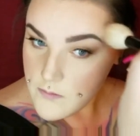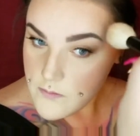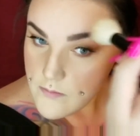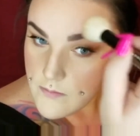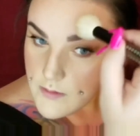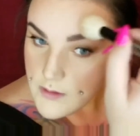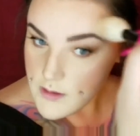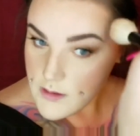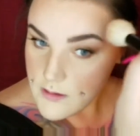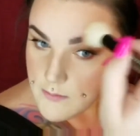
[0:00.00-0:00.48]

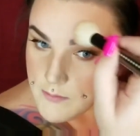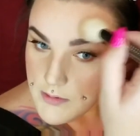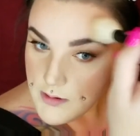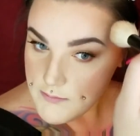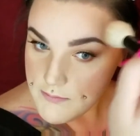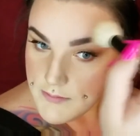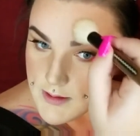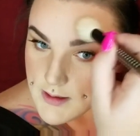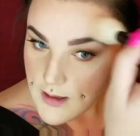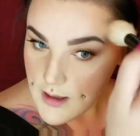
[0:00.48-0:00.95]
Right
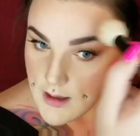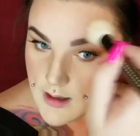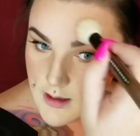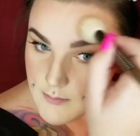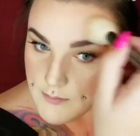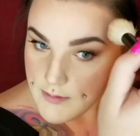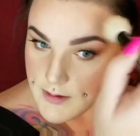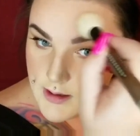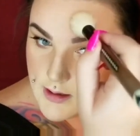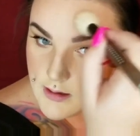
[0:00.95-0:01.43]
above the
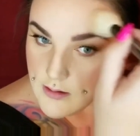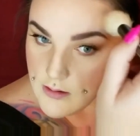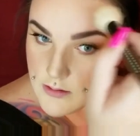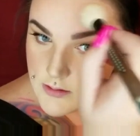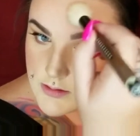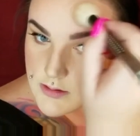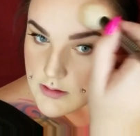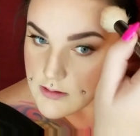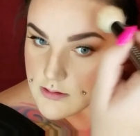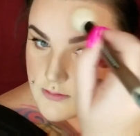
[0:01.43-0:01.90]
eyebrow
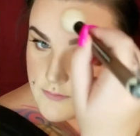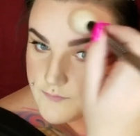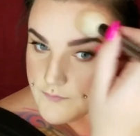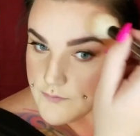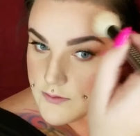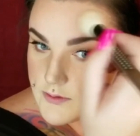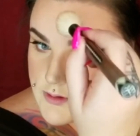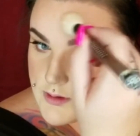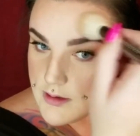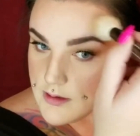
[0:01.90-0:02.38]
onto the
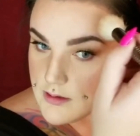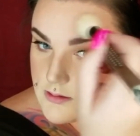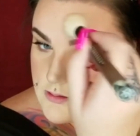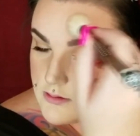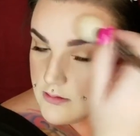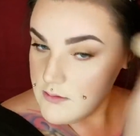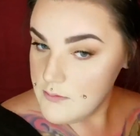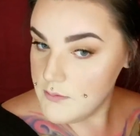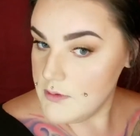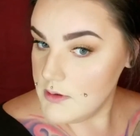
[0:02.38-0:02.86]
forehead a
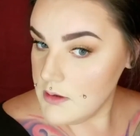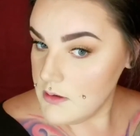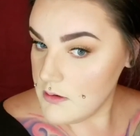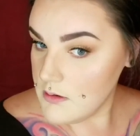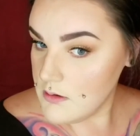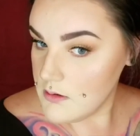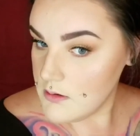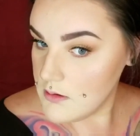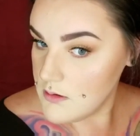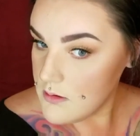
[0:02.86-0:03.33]
little bit.
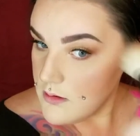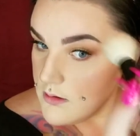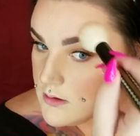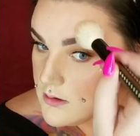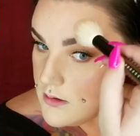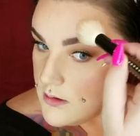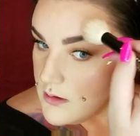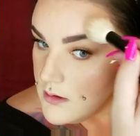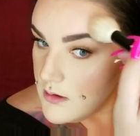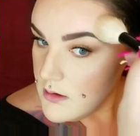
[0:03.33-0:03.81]

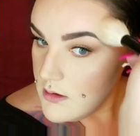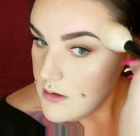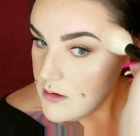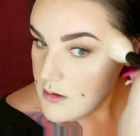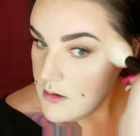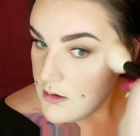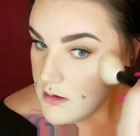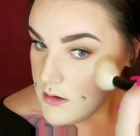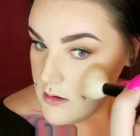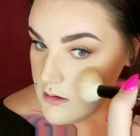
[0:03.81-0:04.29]

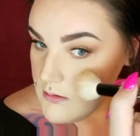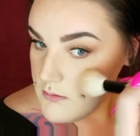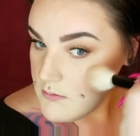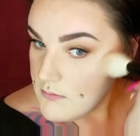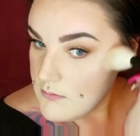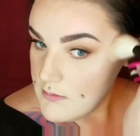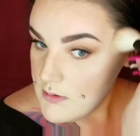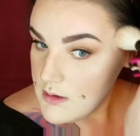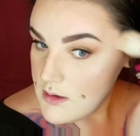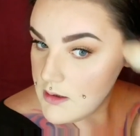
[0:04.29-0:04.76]
And then
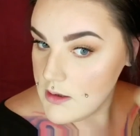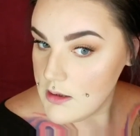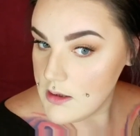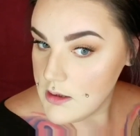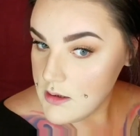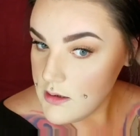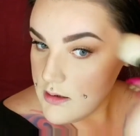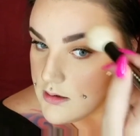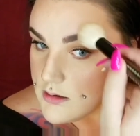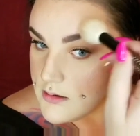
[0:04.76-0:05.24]
right
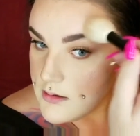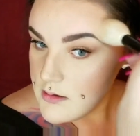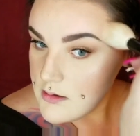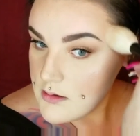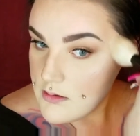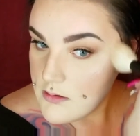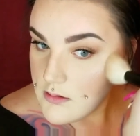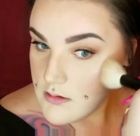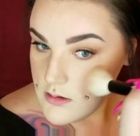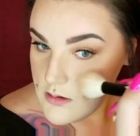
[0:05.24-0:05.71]

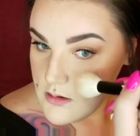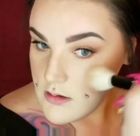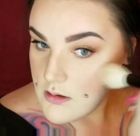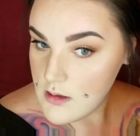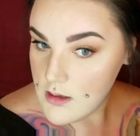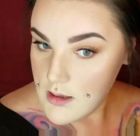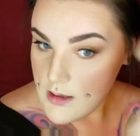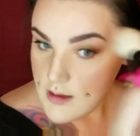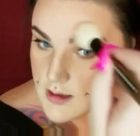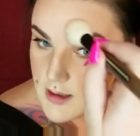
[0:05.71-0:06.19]
here,
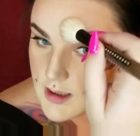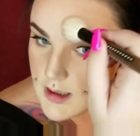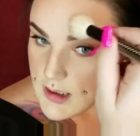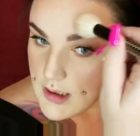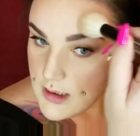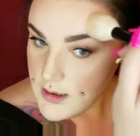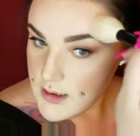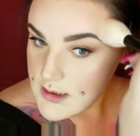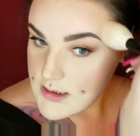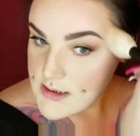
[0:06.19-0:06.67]
kind
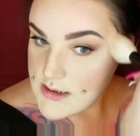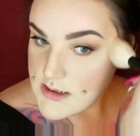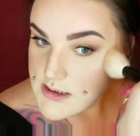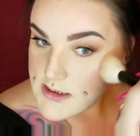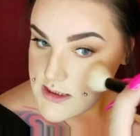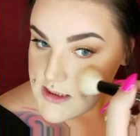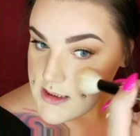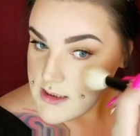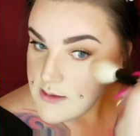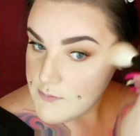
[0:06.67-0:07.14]
of like a
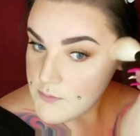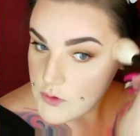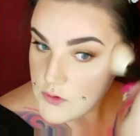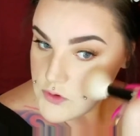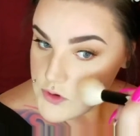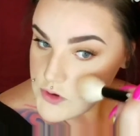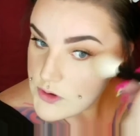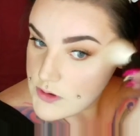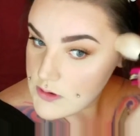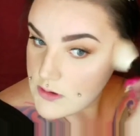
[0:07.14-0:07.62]
C
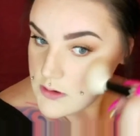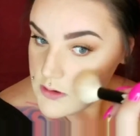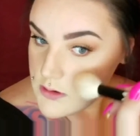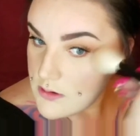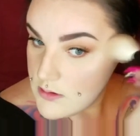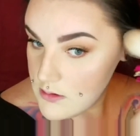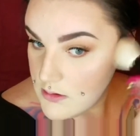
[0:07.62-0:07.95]
motion.